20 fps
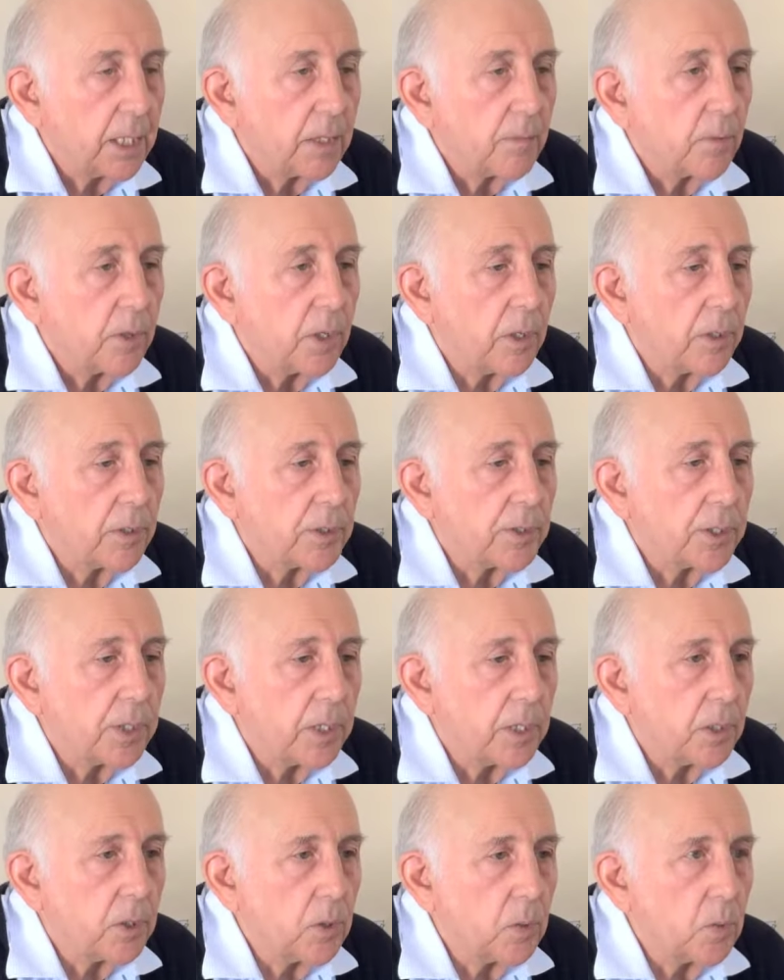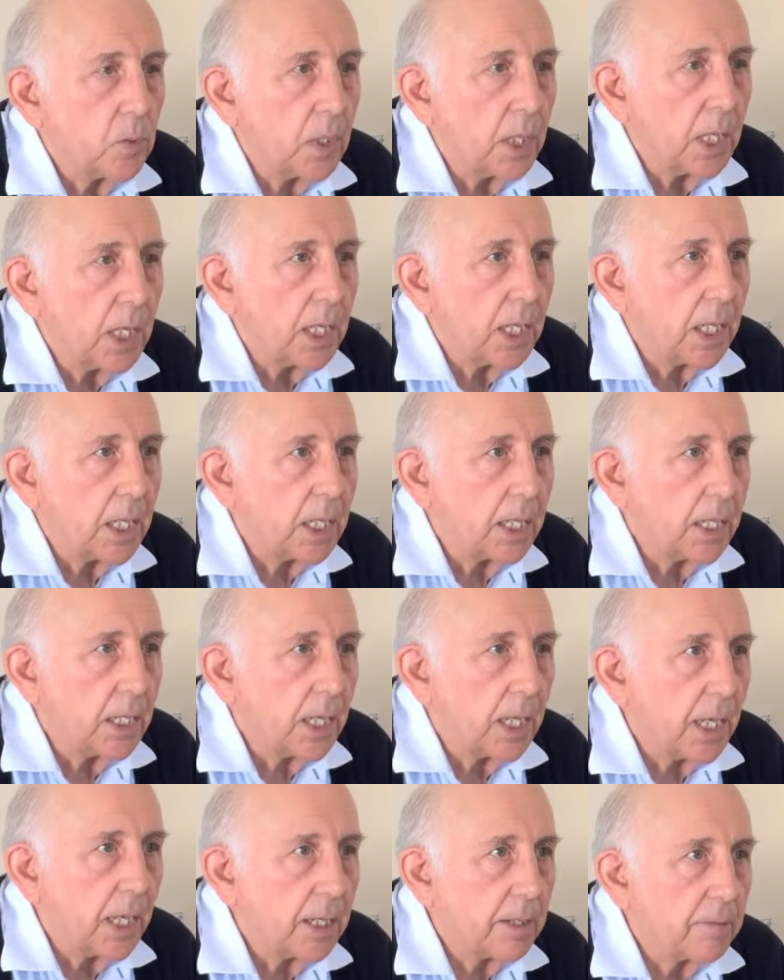We also
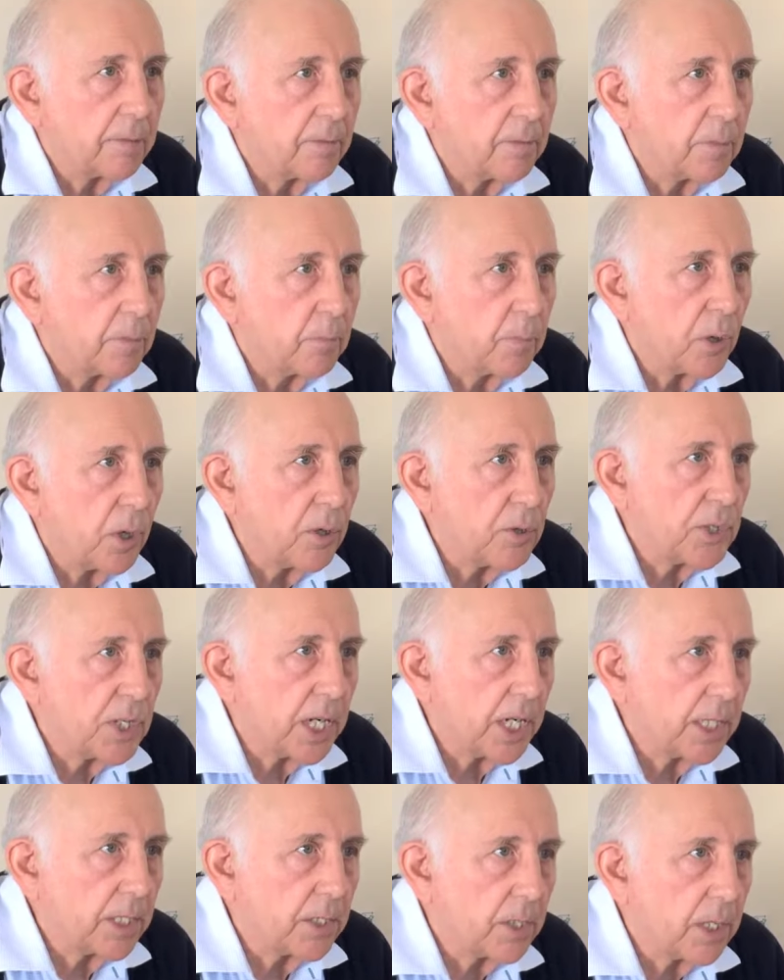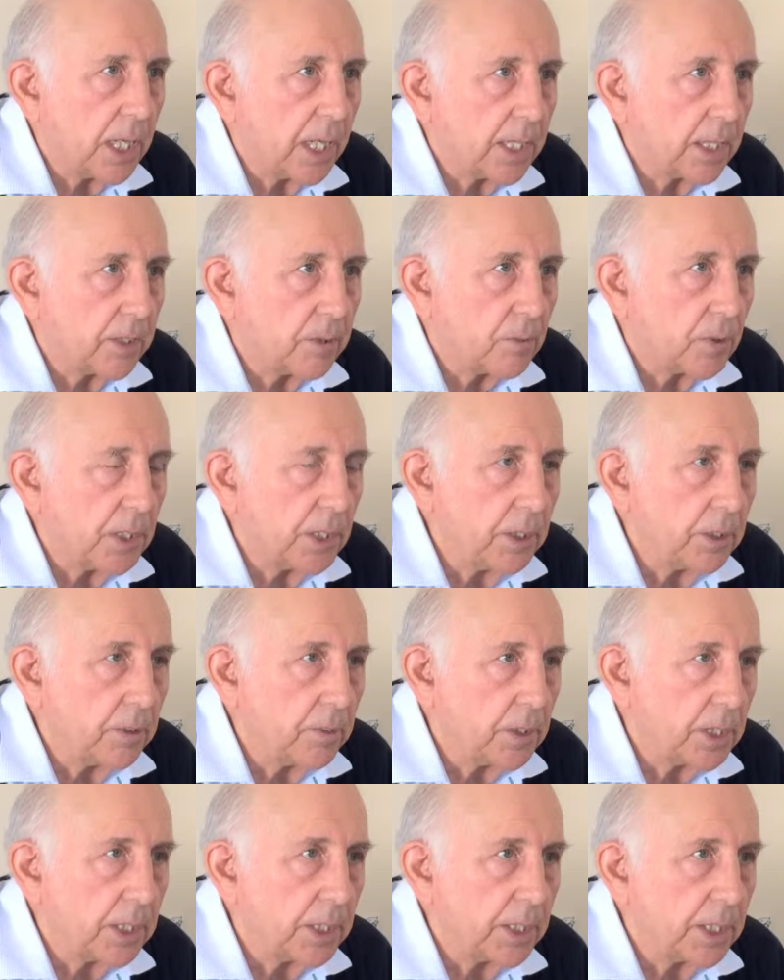have projects like
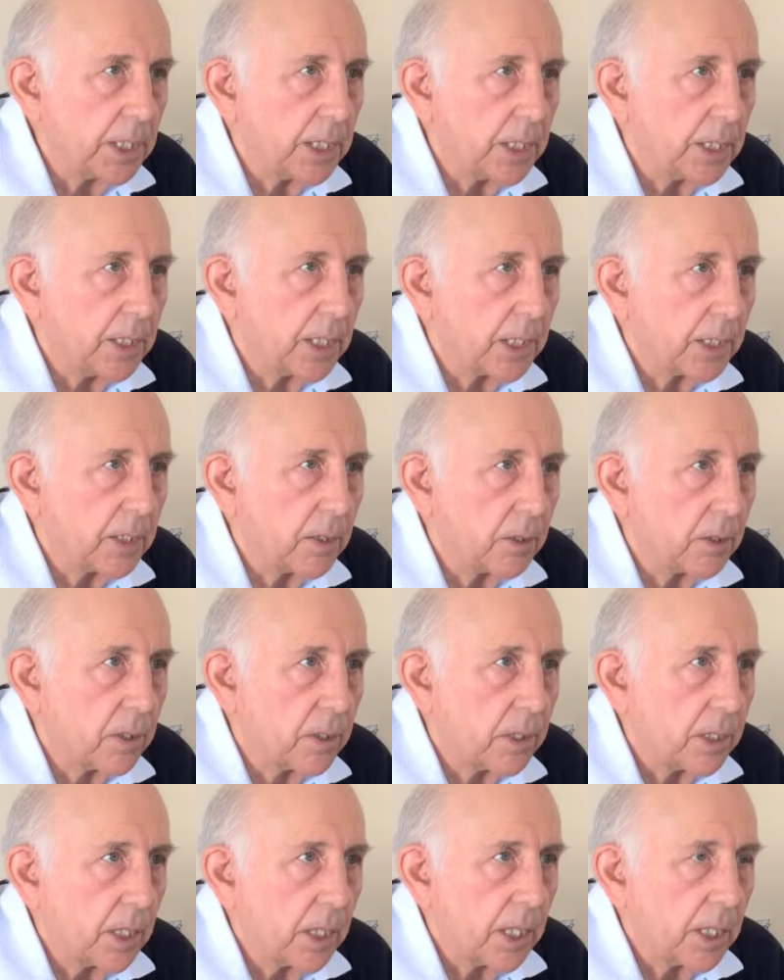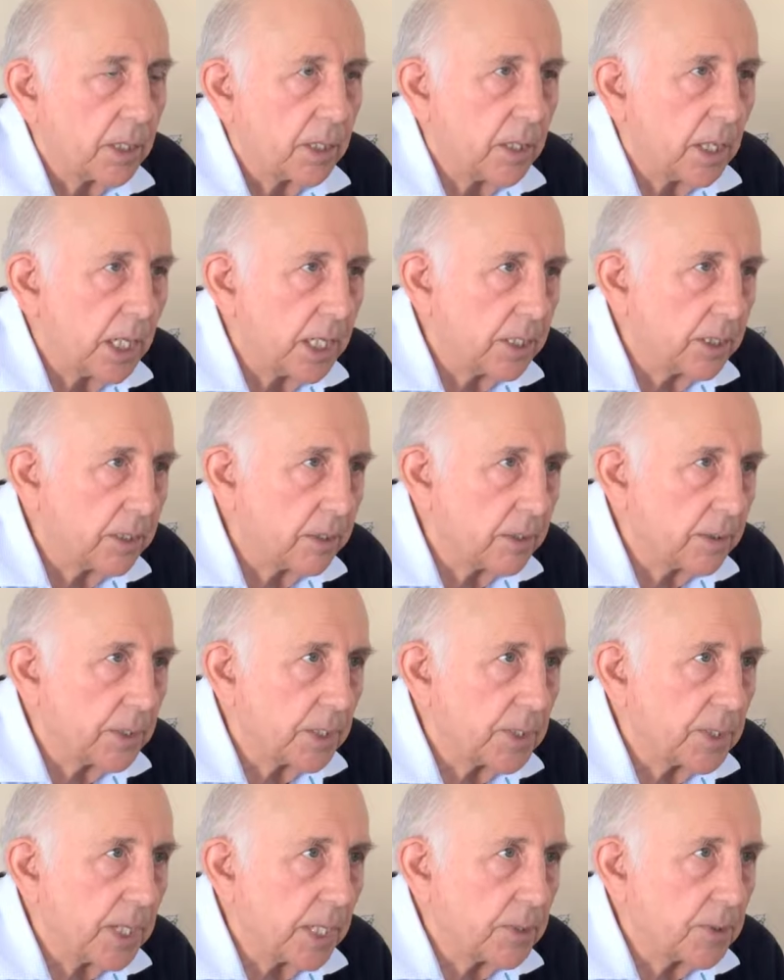renewing the garden on
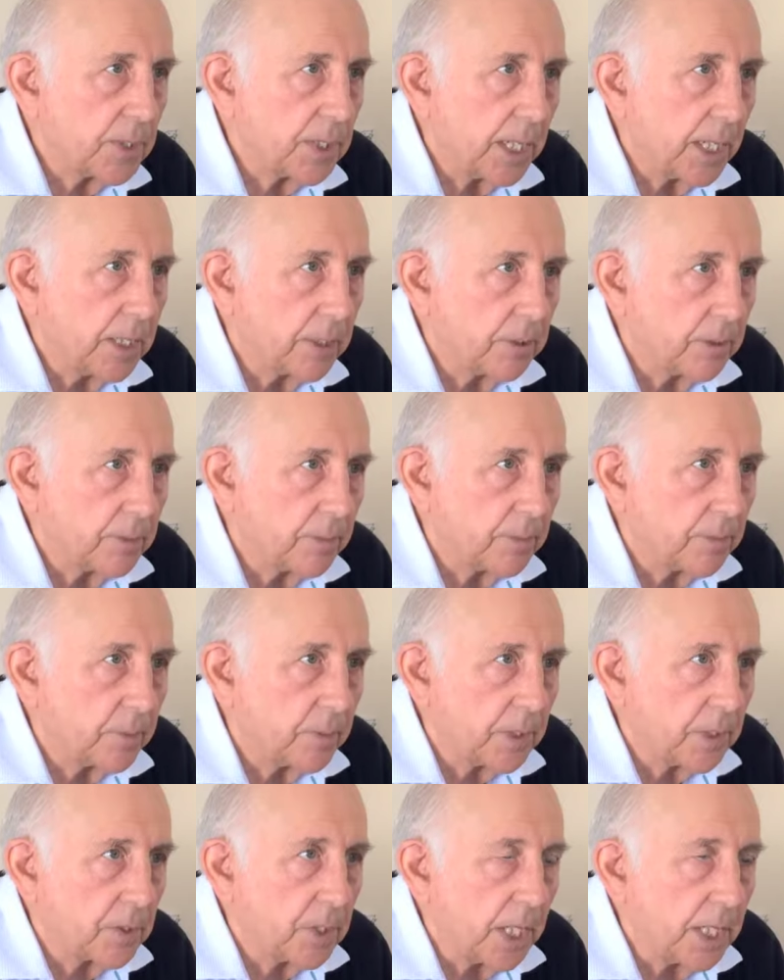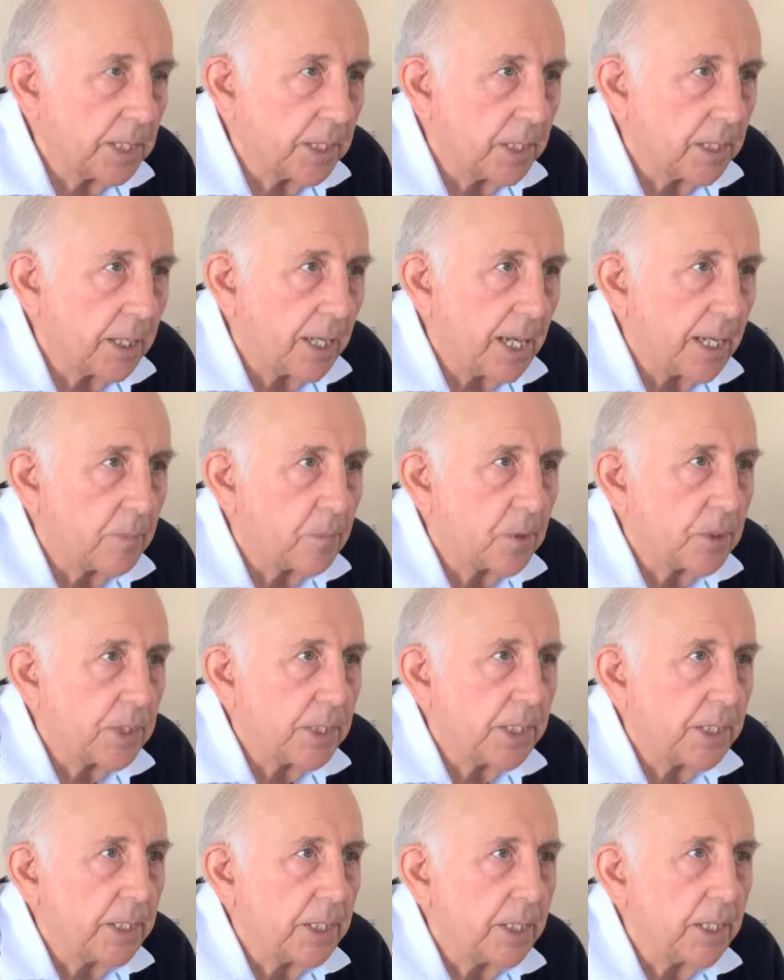the south side of the Sarnia
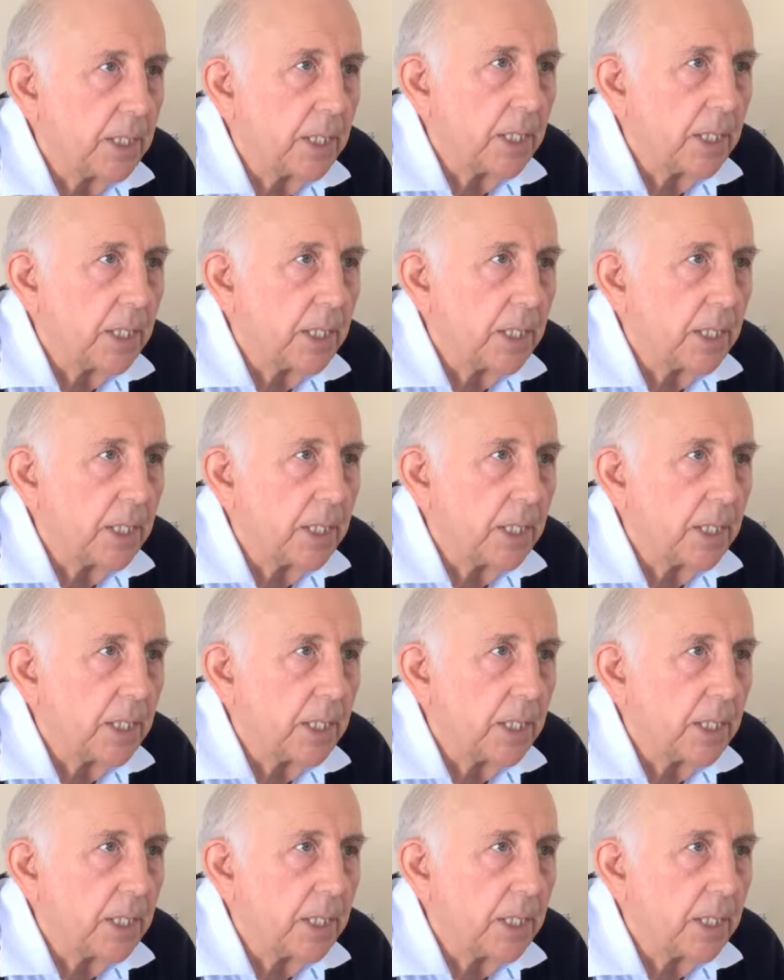Library.